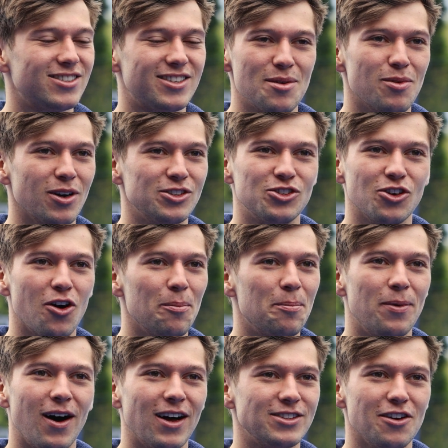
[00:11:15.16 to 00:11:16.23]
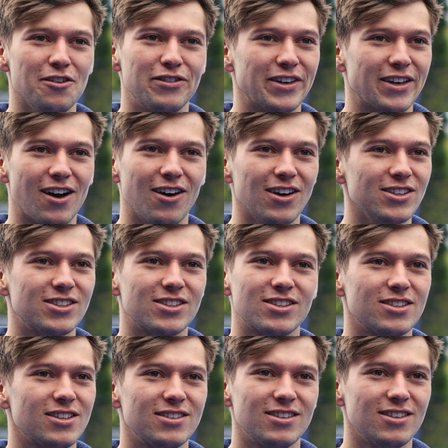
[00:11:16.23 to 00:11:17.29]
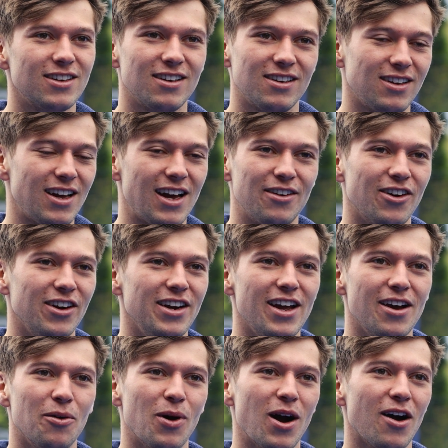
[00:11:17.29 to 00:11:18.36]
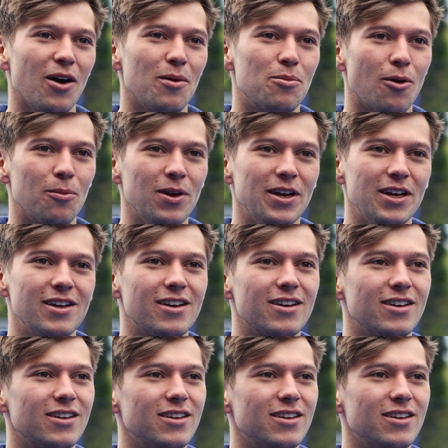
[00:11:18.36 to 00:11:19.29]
did my job, but I don't think I was anywhere near where I probably